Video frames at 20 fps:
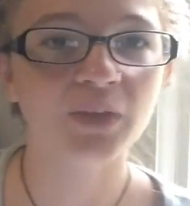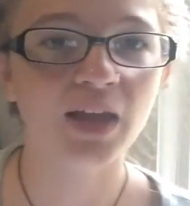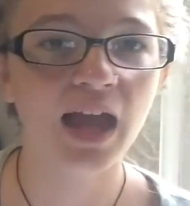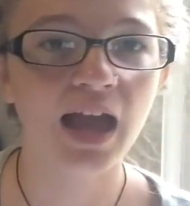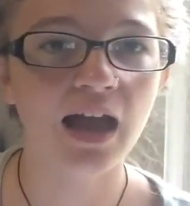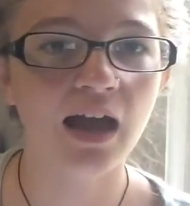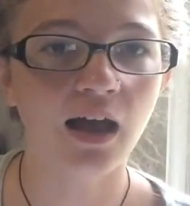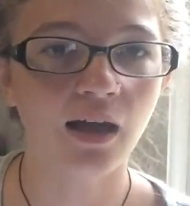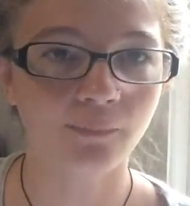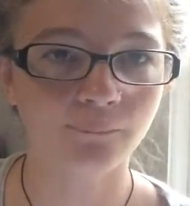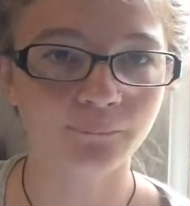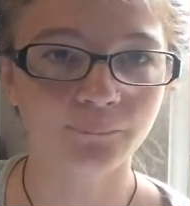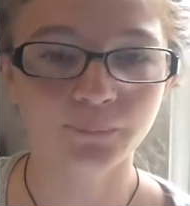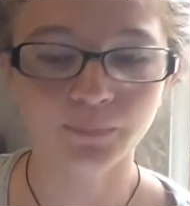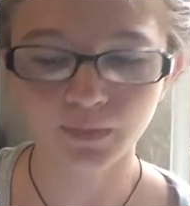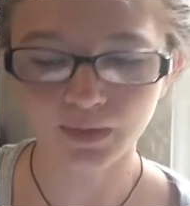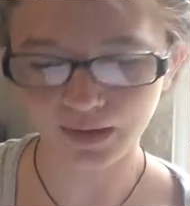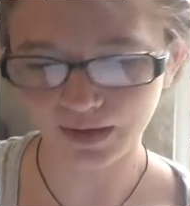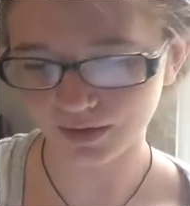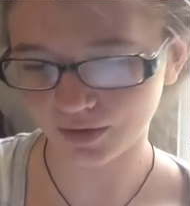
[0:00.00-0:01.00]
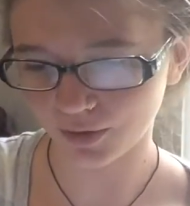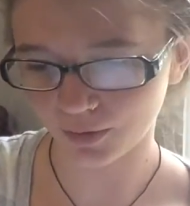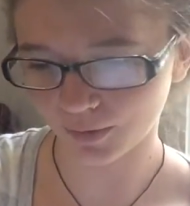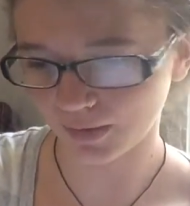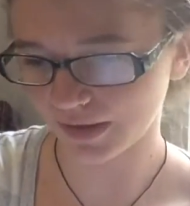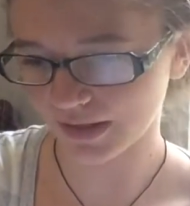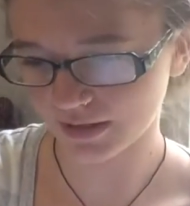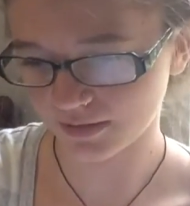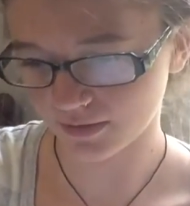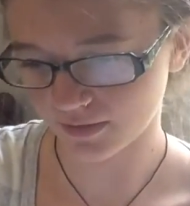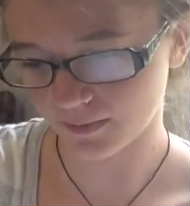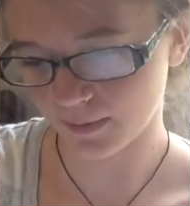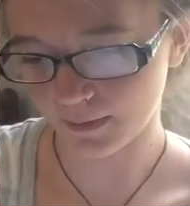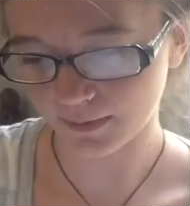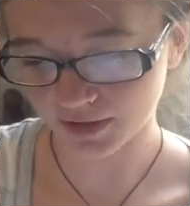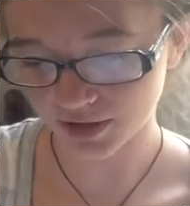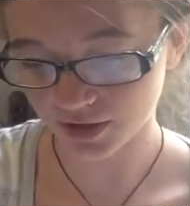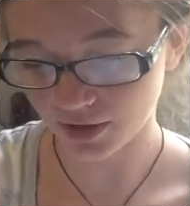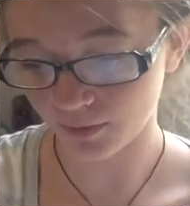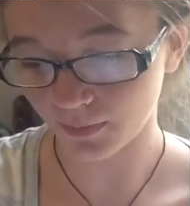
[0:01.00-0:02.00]
I don't know when this was
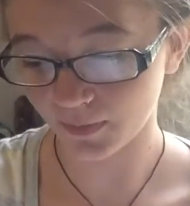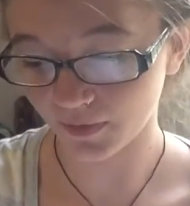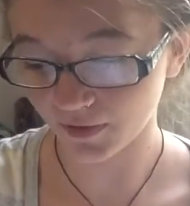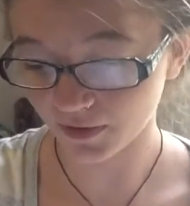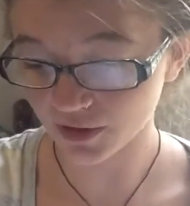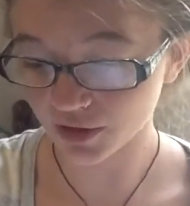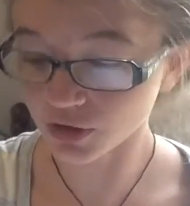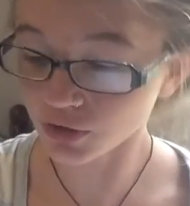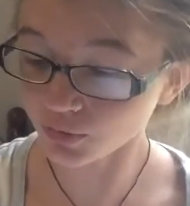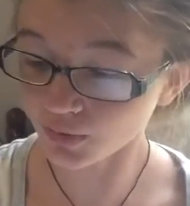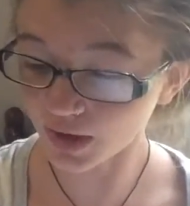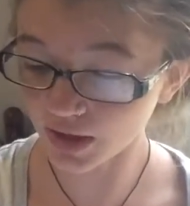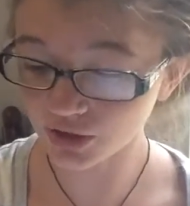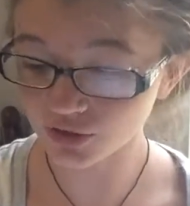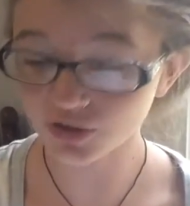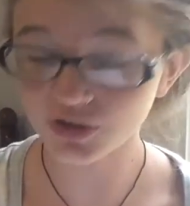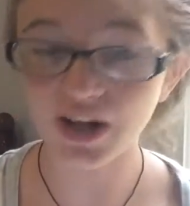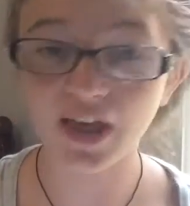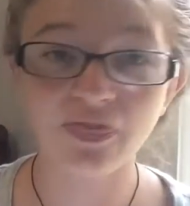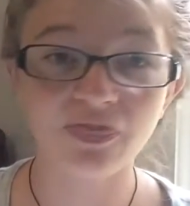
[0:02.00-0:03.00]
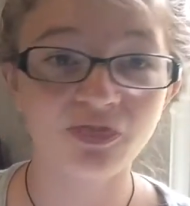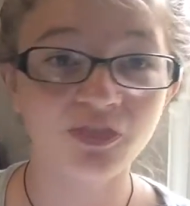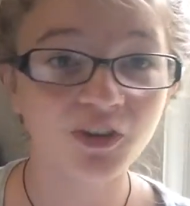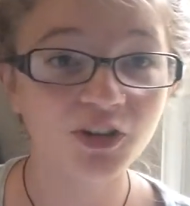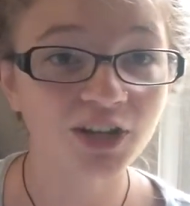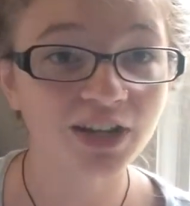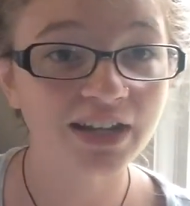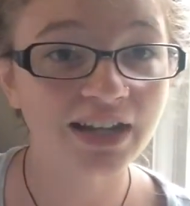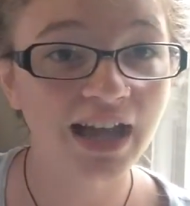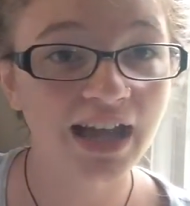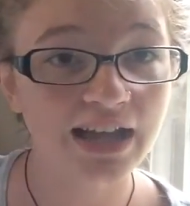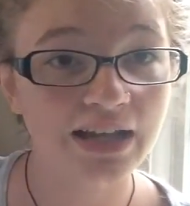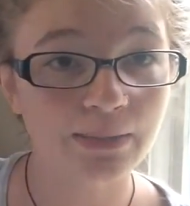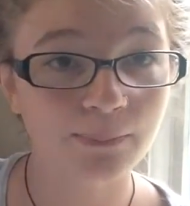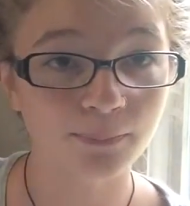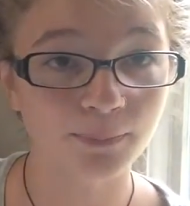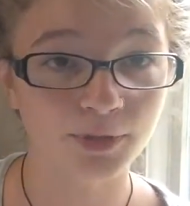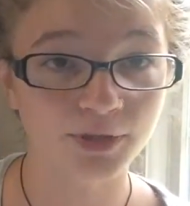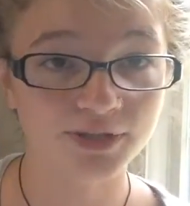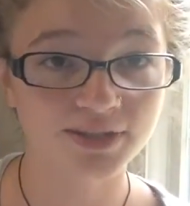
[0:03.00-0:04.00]
published though, but there's
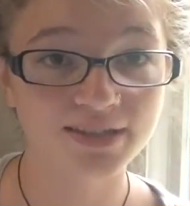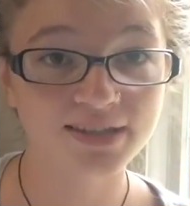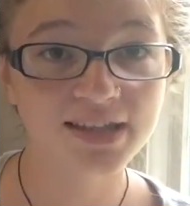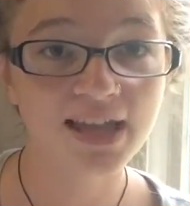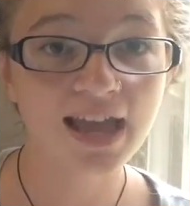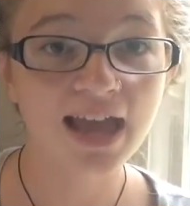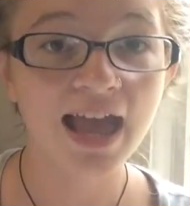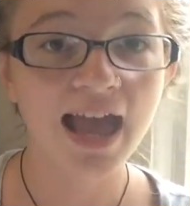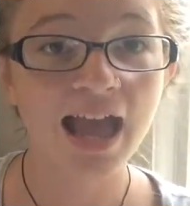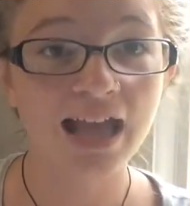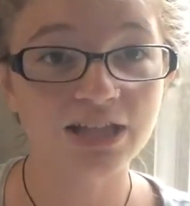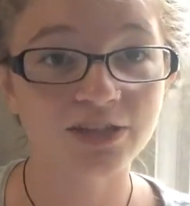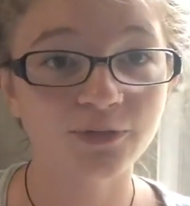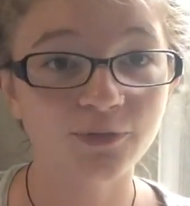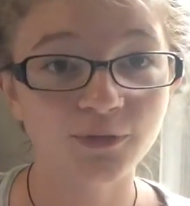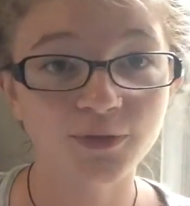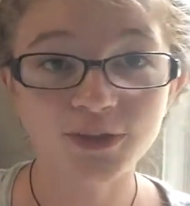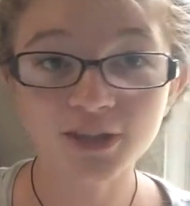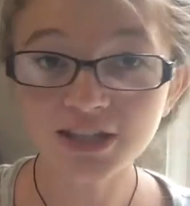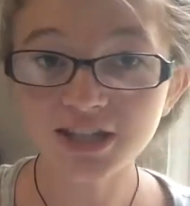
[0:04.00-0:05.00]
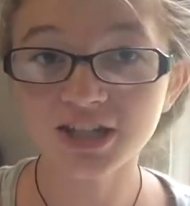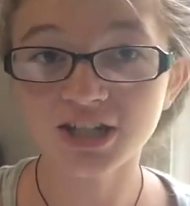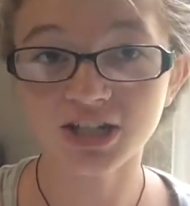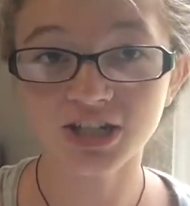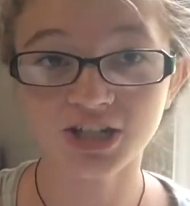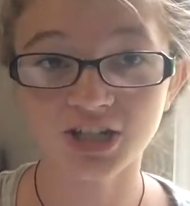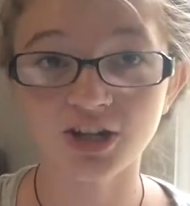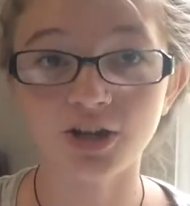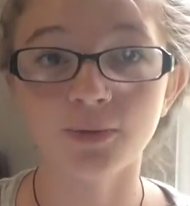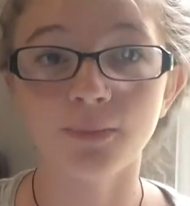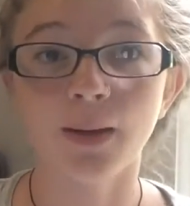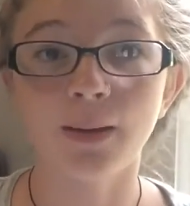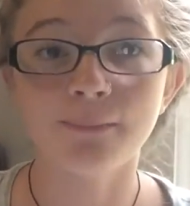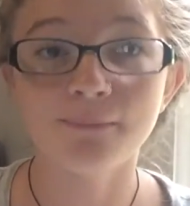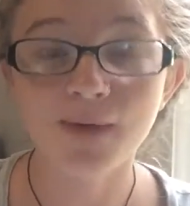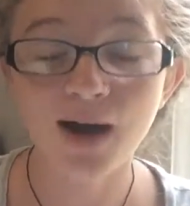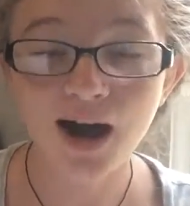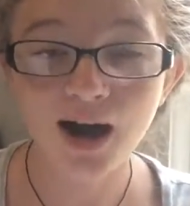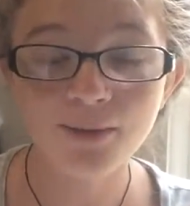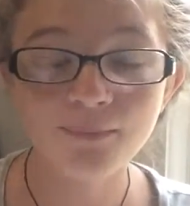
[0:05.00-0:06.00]
339 books. And so for this year, my
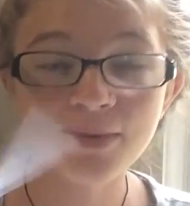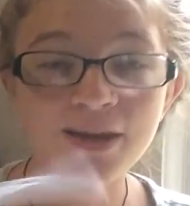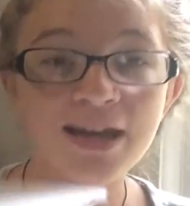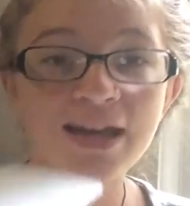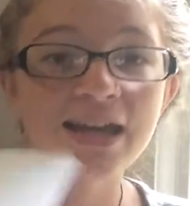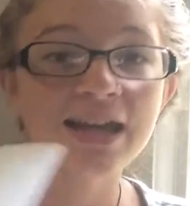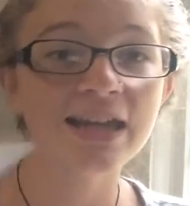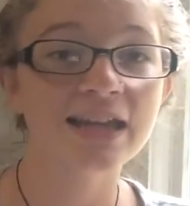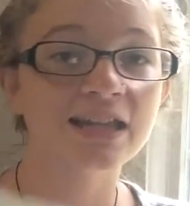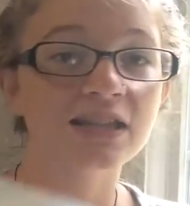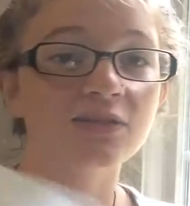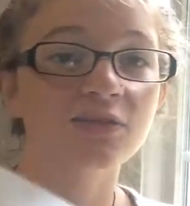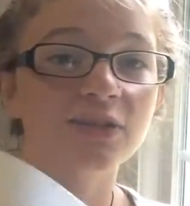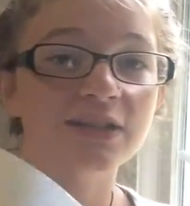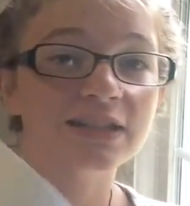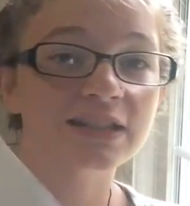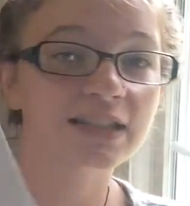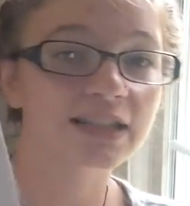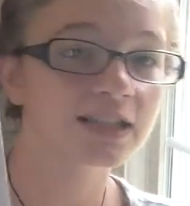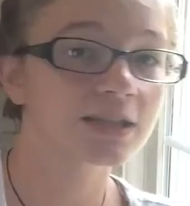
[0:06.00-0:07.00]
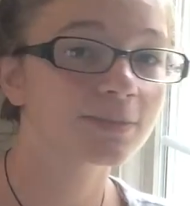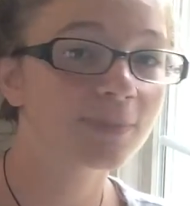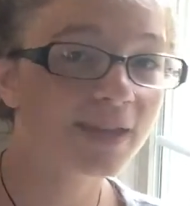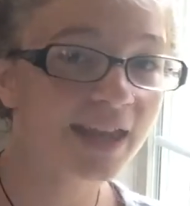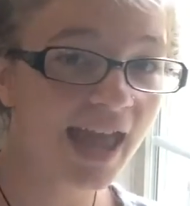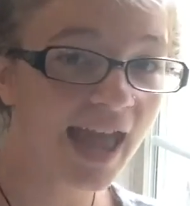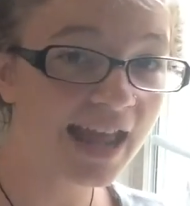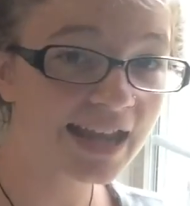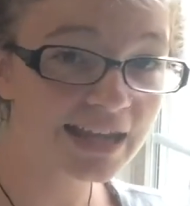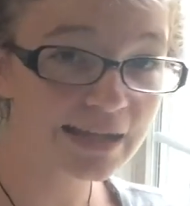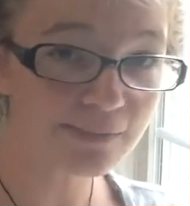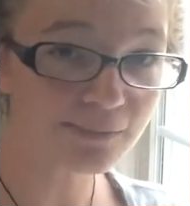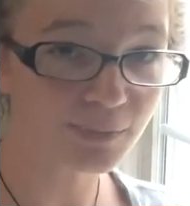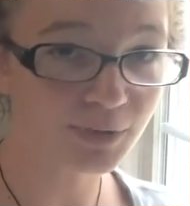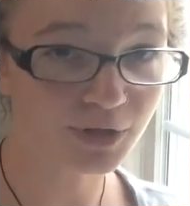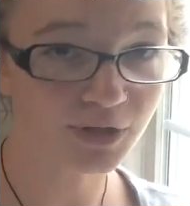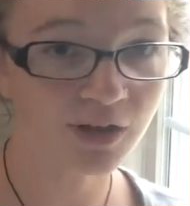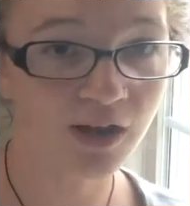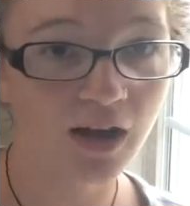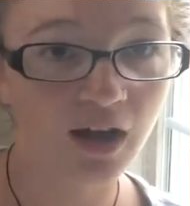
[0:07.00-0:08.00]
mom is going to let us pick any
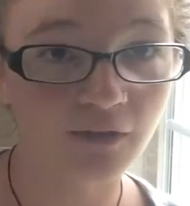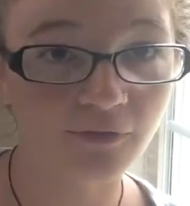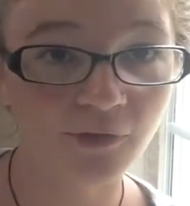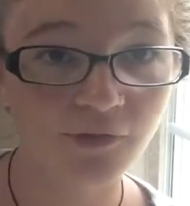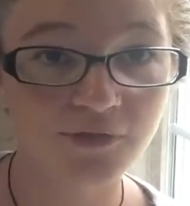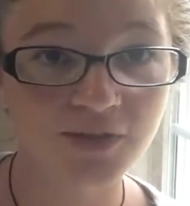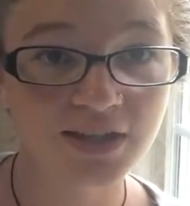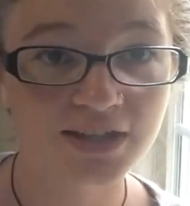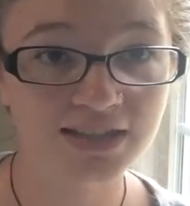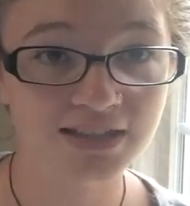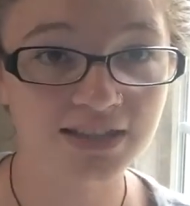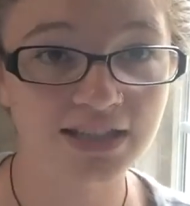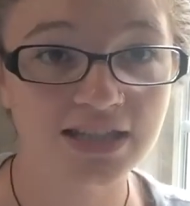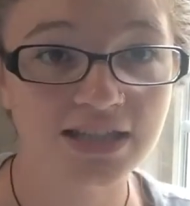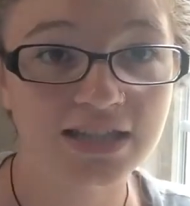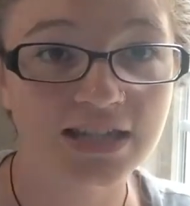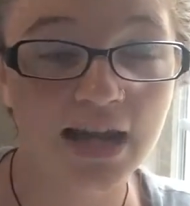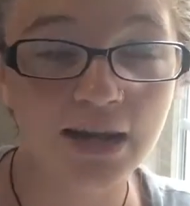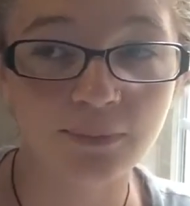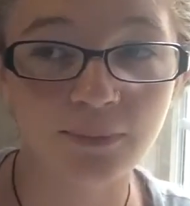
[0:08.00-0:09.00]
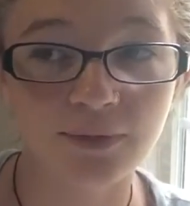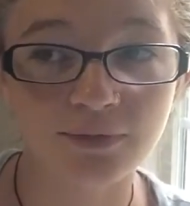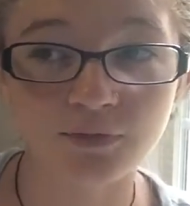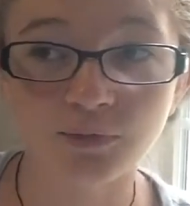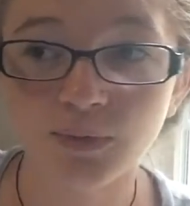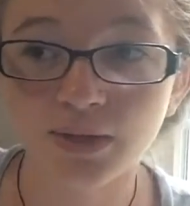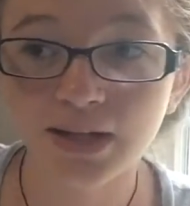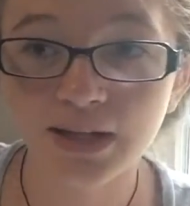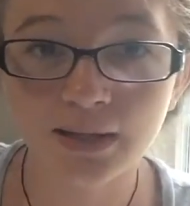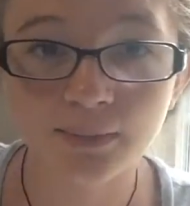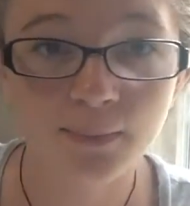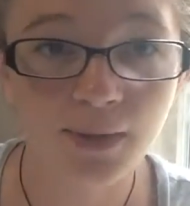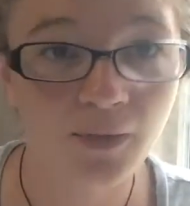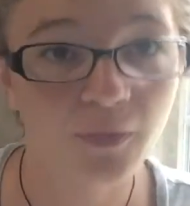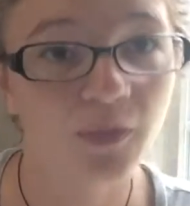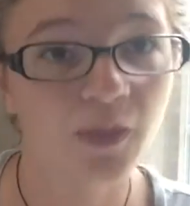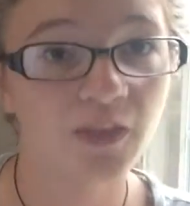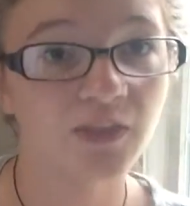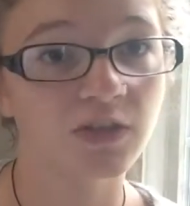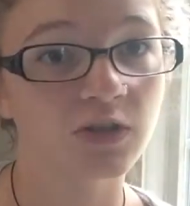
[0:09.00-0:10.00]
book off of this list, and we have to read it in a
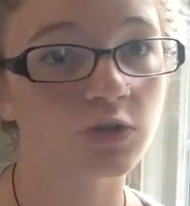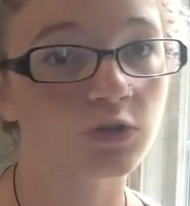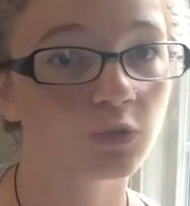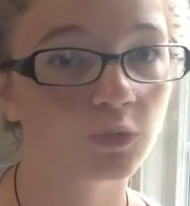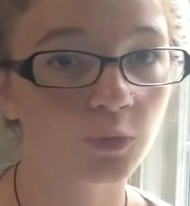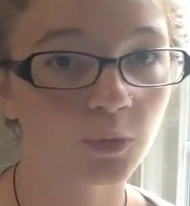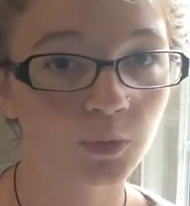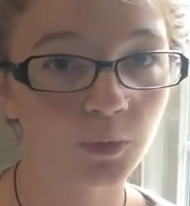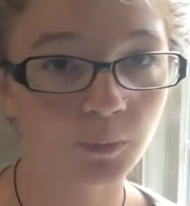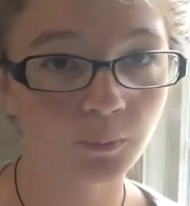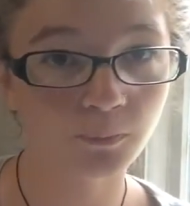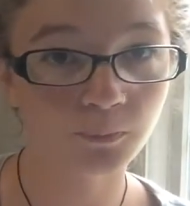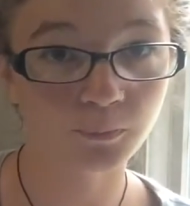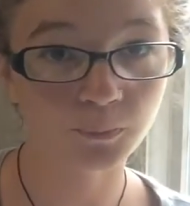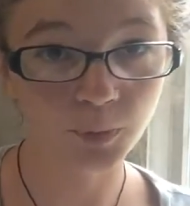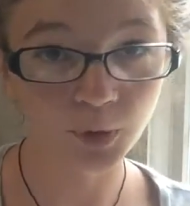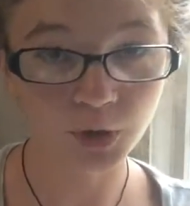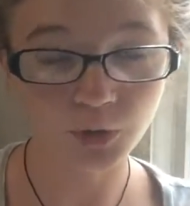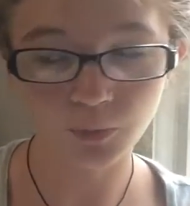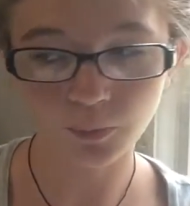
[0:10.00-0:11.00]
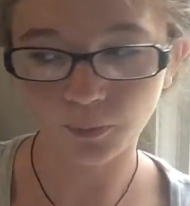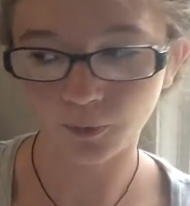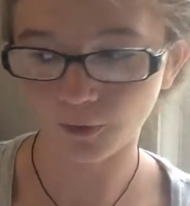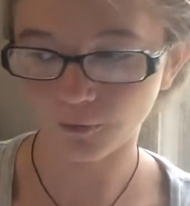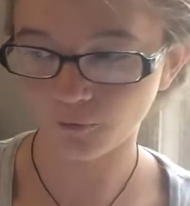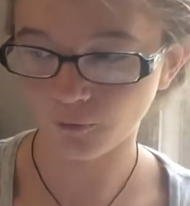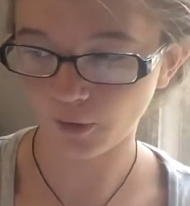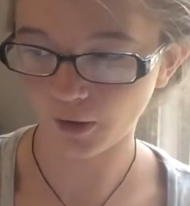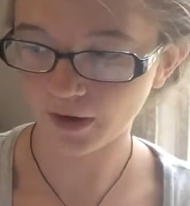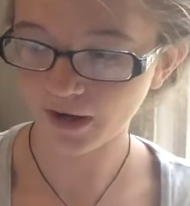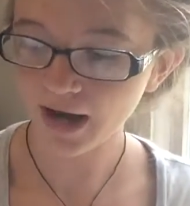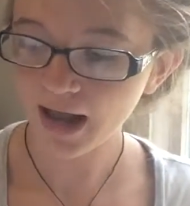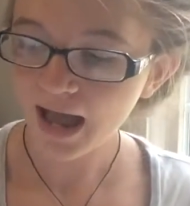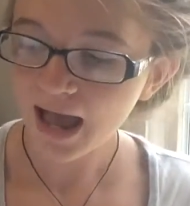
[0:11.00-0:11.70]
month and then do a book report for it.